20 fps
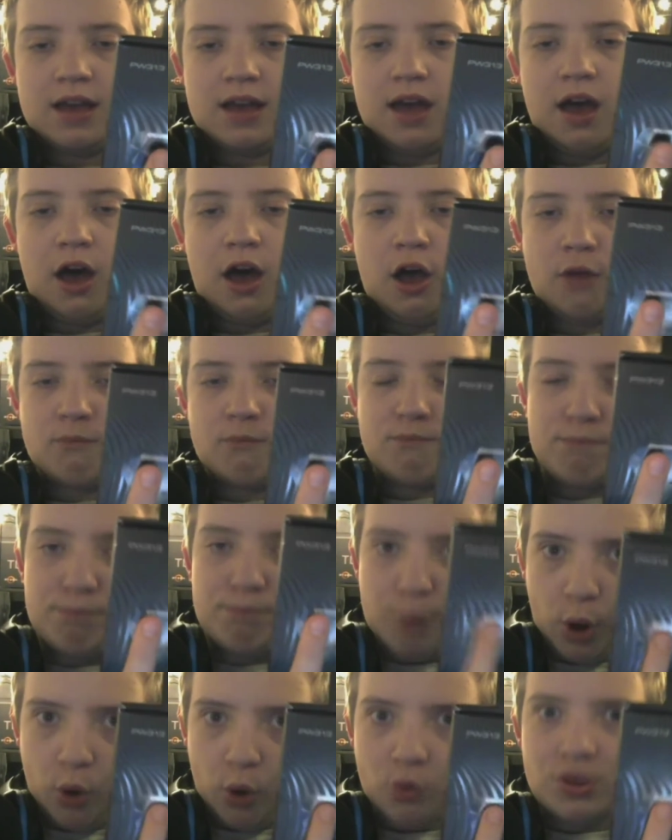on
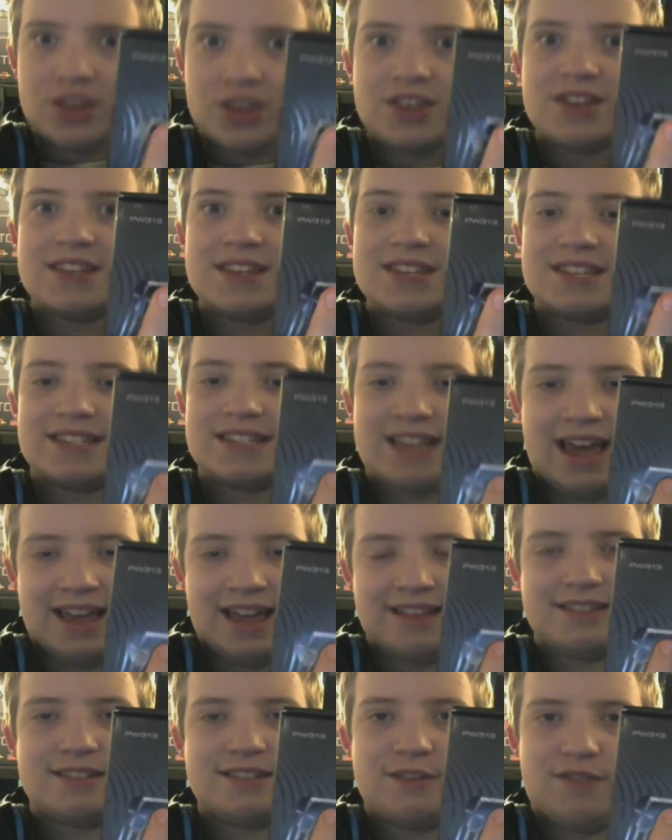both
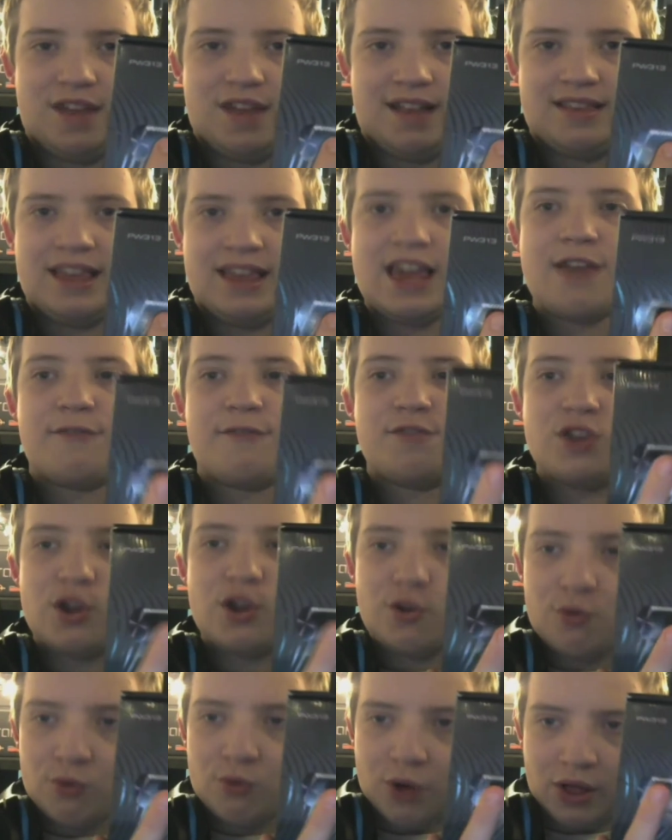sides of it if
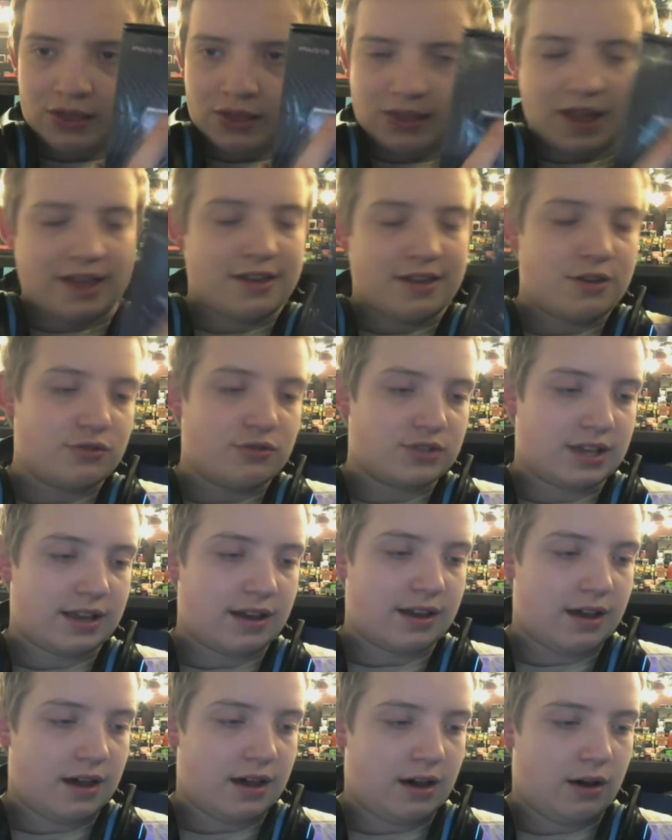you like using
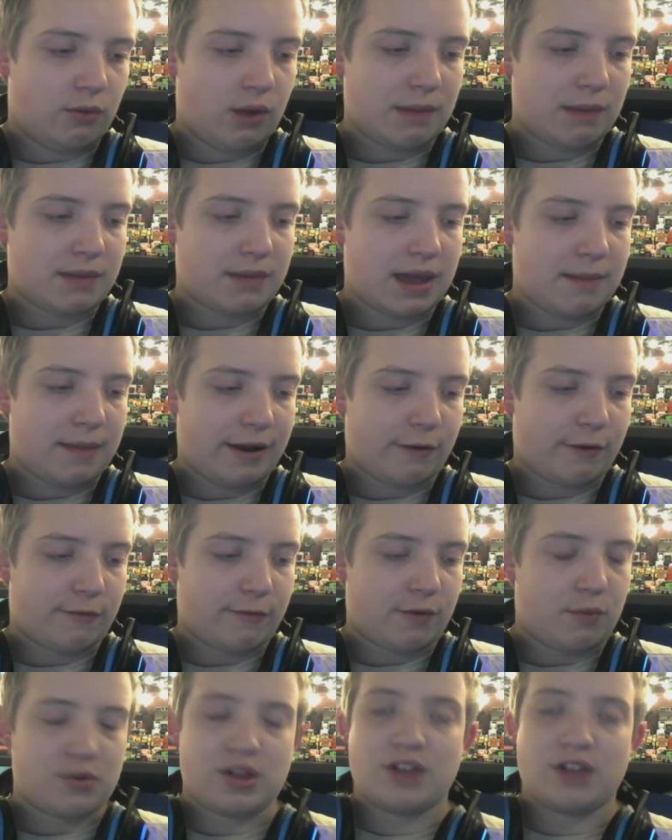a webcam
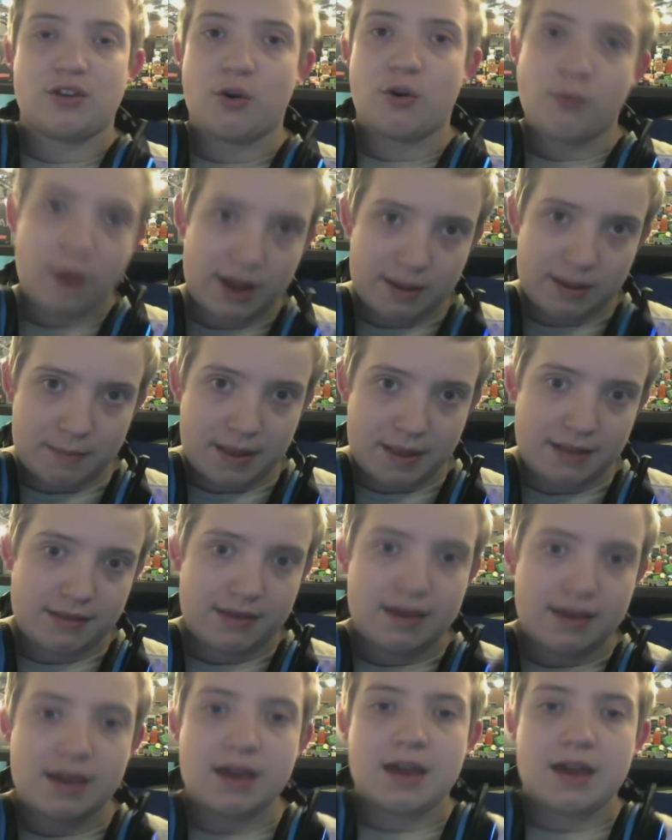microphone, which I don't recommend.